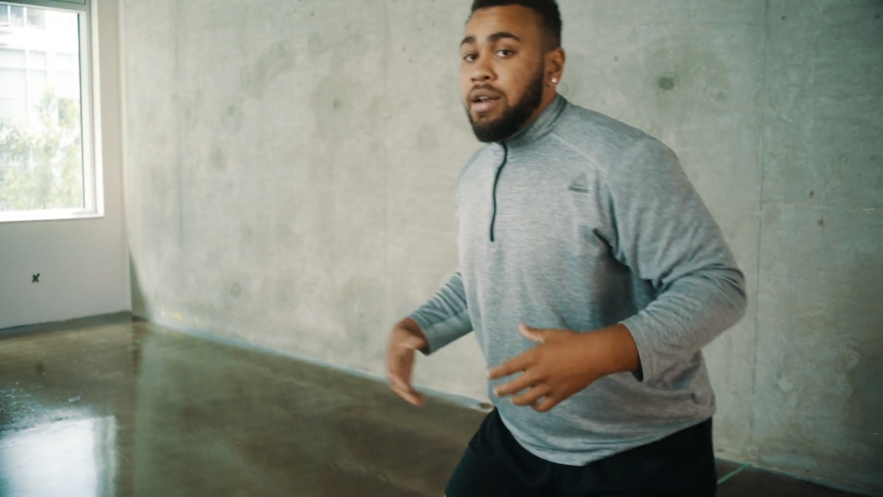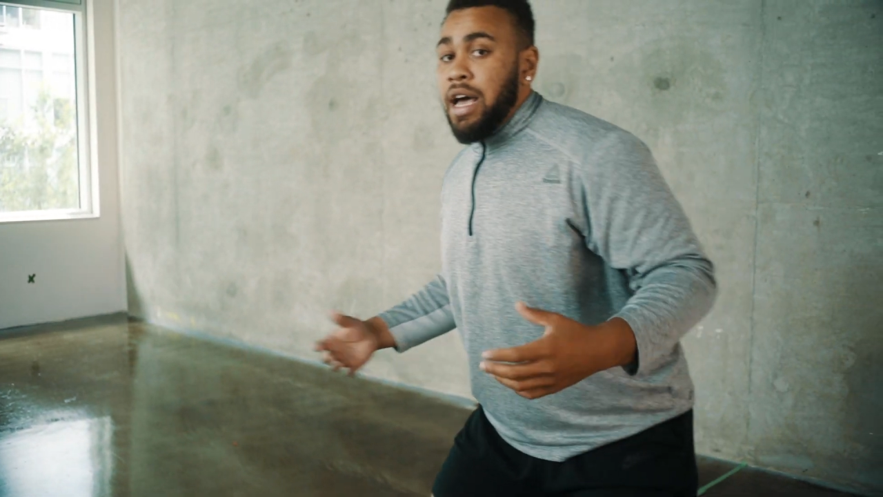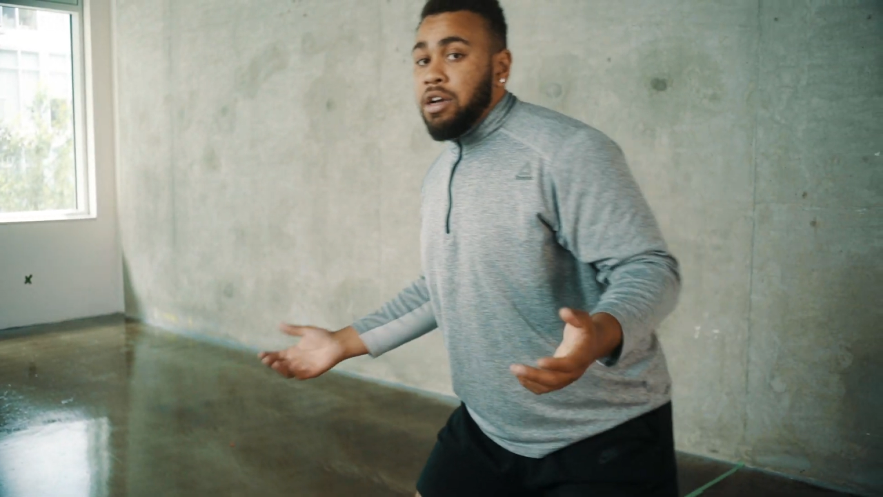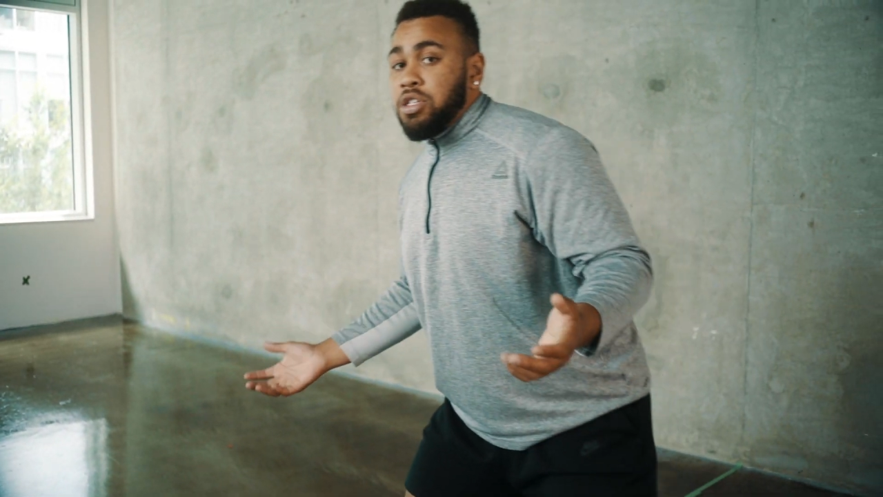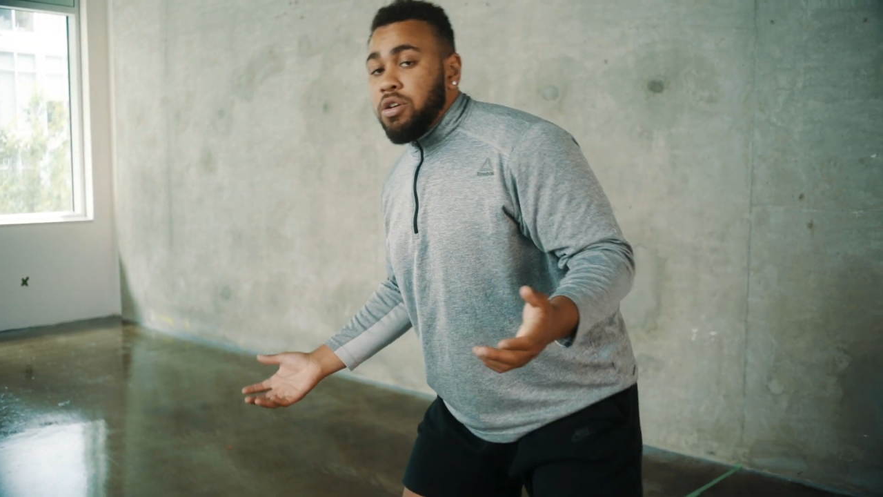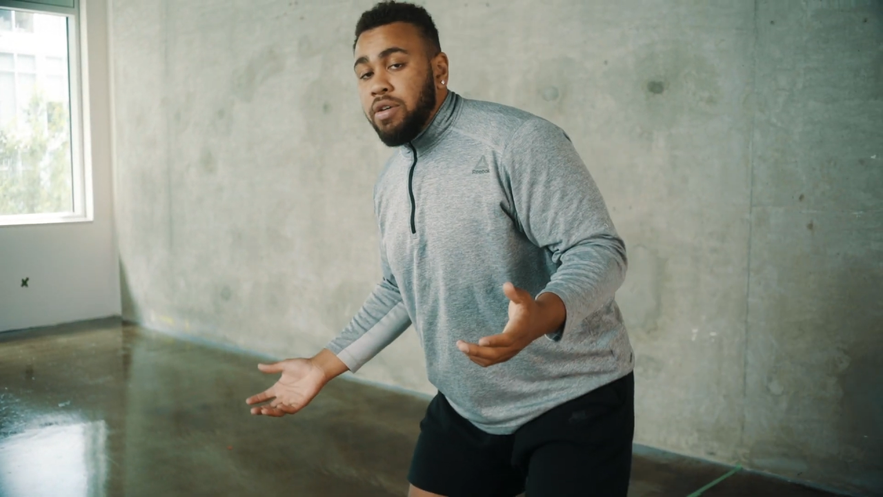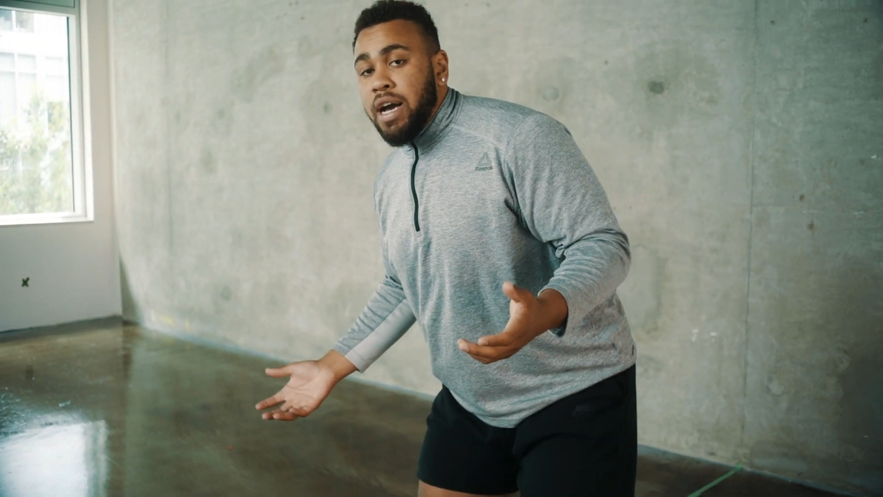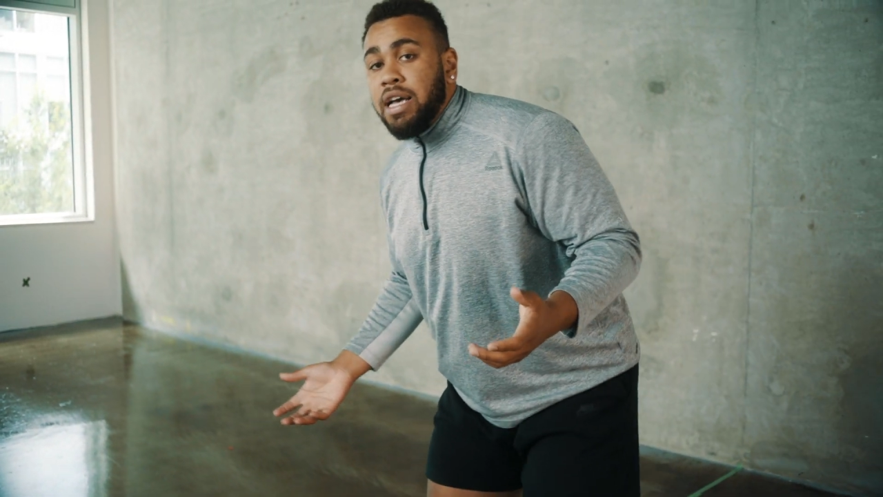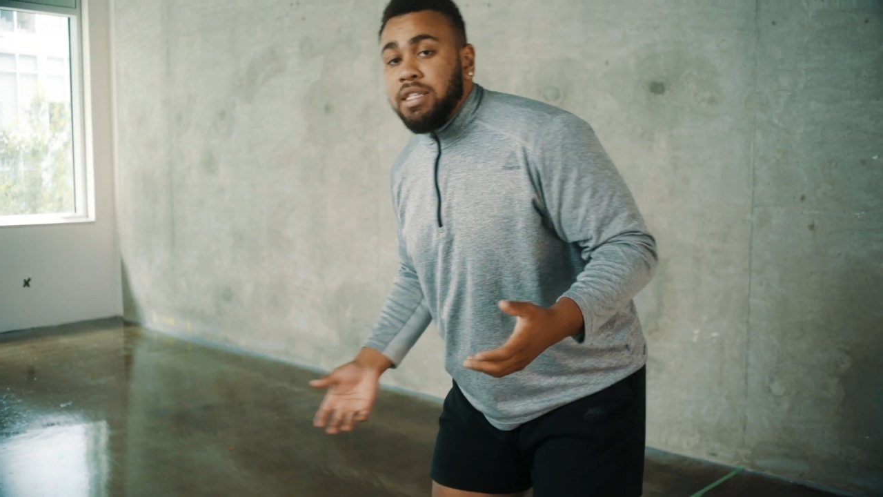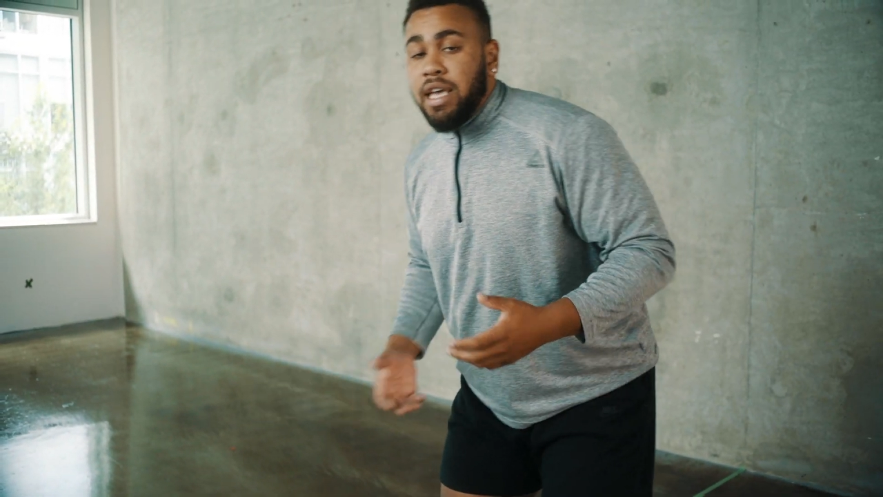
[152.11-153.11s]
Now I'll show you
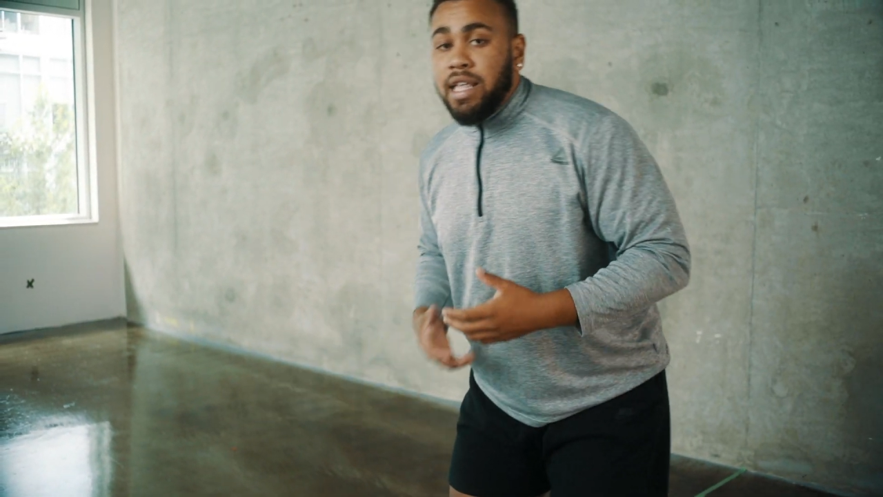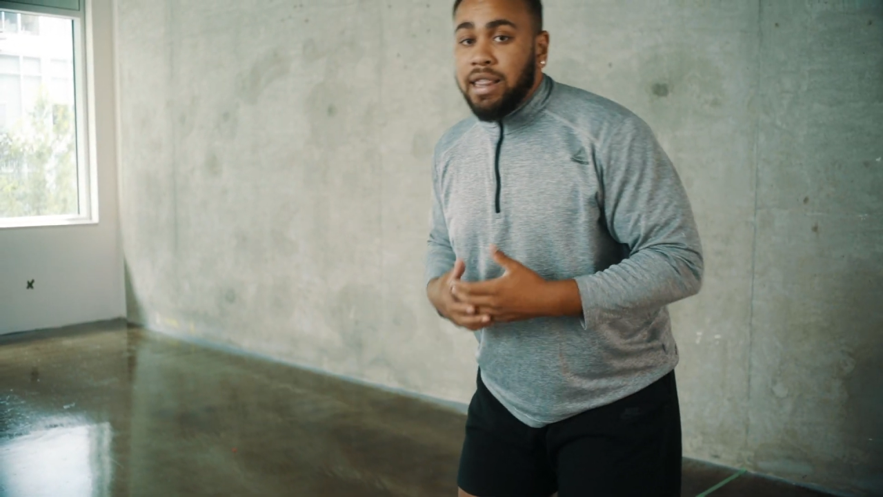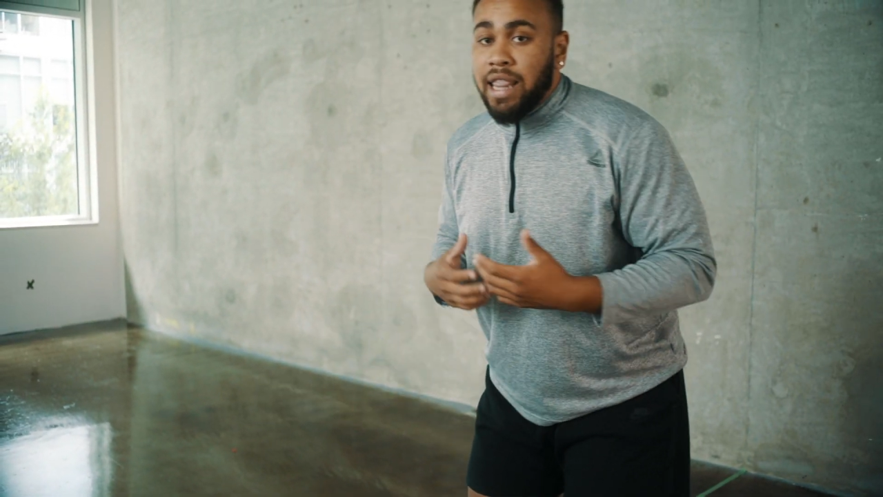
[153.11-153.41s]
guys in